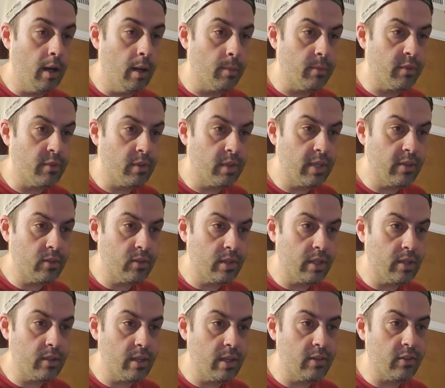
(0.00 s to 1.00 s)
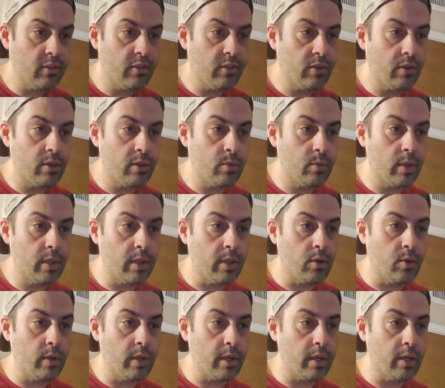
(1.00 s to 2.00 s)
So let's look at that slur really
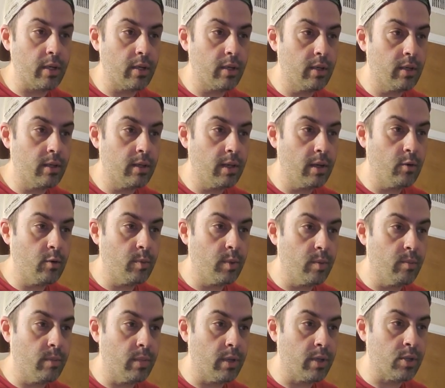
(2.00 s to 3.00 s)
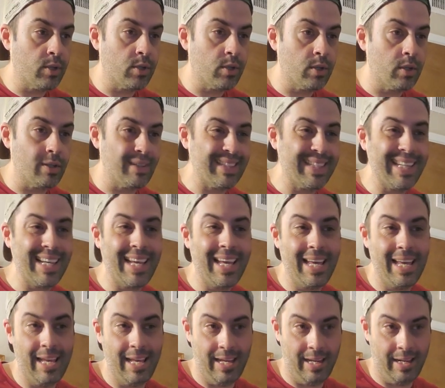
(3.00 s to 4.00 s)
quick. That would be measure
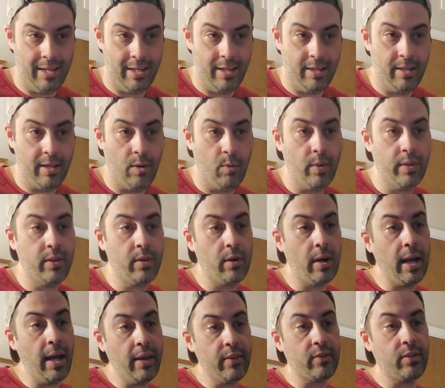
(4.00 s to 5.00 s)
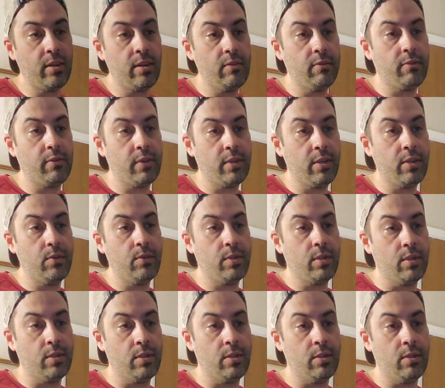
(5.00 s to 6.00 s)
10. Now what they're asking for you
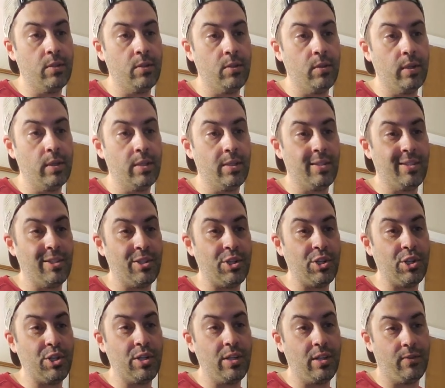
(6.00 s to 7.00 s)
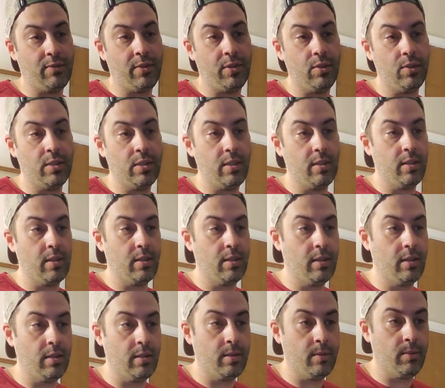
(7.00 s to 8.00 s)
to do is to shift. You see that
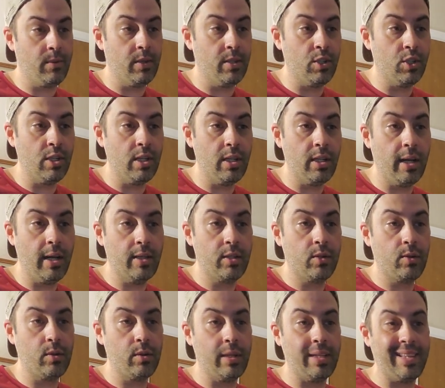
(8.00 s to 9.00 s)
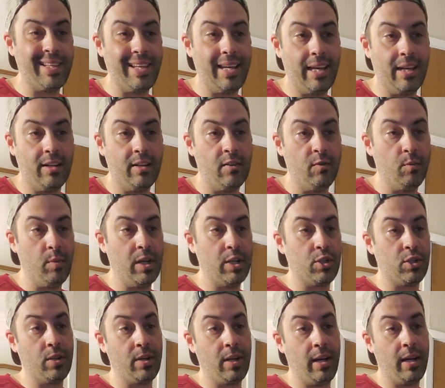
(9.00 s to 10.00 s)
the G natural at the end of
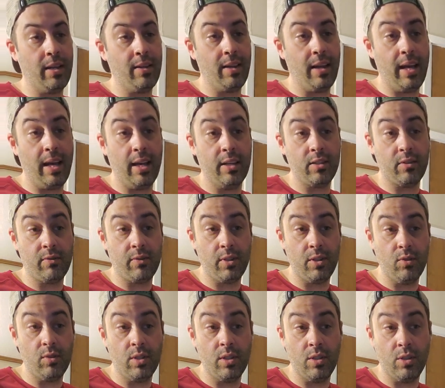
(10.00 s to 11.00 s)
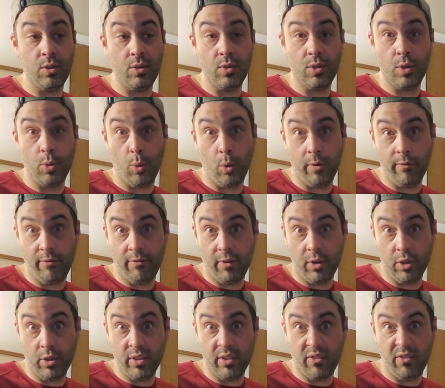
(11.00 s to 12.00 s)
measure 9, they ask for you to use your
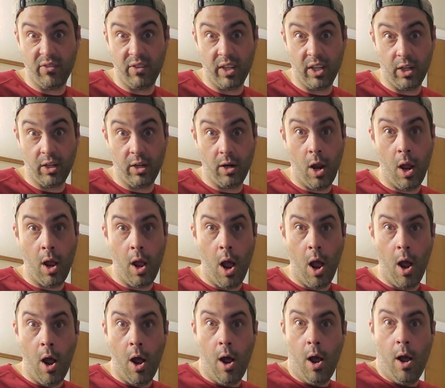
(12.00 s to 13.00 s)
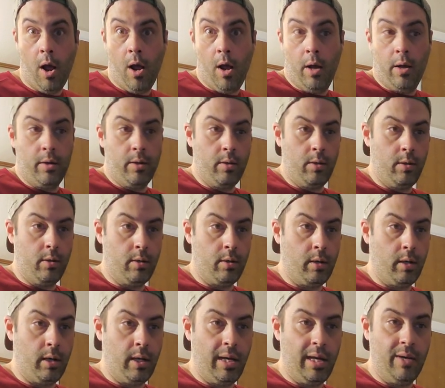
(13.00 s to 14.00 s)
first finger. You're
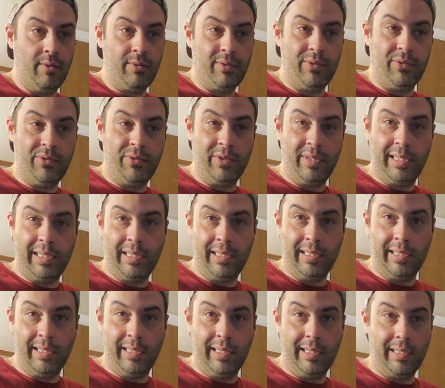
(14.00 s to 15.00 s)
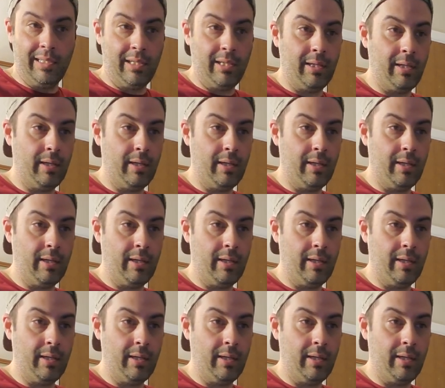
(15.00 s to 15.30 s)
going to have to find that.